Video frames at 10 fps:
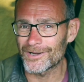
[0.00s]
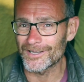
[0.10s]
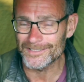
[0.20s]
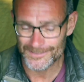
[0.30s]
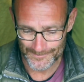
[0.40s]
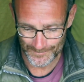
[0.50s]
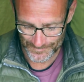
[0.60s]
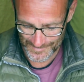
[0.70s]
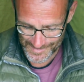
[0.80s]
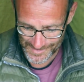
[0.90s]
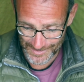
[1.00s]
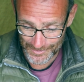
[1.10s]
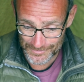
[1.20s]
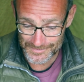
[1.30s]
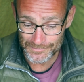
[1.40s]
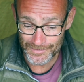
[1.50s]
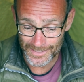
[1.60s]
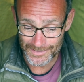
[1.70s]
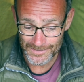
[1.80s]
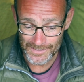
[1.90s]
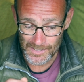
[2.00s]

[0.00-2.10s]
liked. I unhooked a rig,